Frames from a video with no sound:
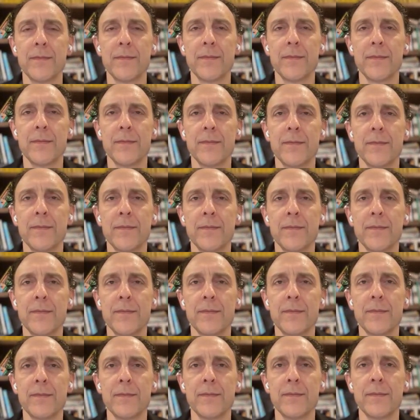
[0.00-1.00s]

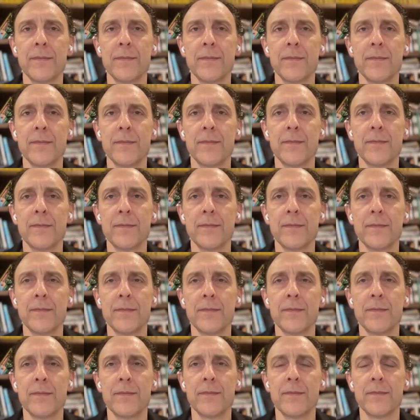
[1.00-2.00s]

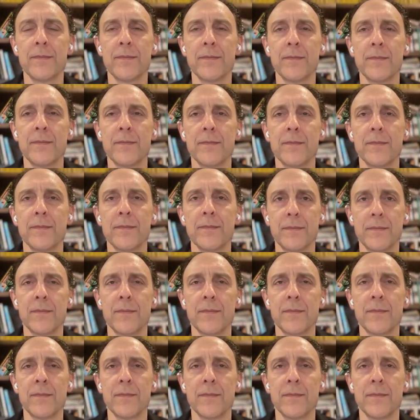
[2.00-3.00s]

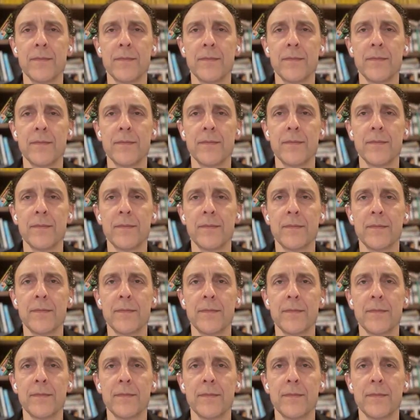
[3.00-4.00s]

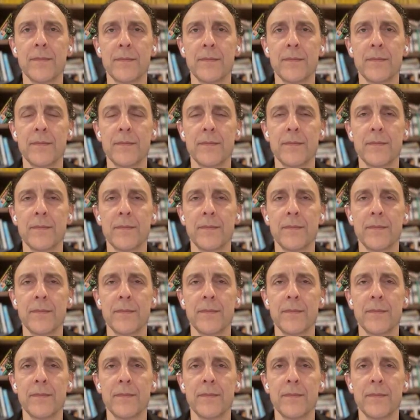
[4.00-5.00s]

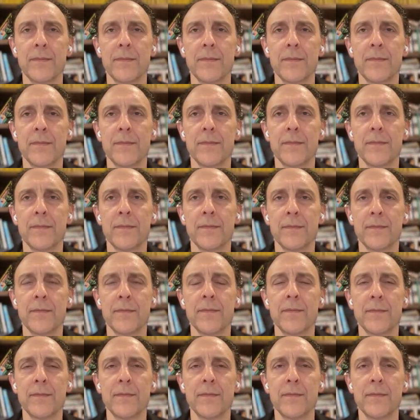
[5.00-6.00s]

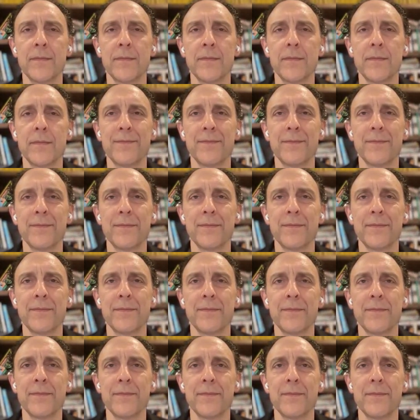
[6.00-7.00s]
This person isn't speaking.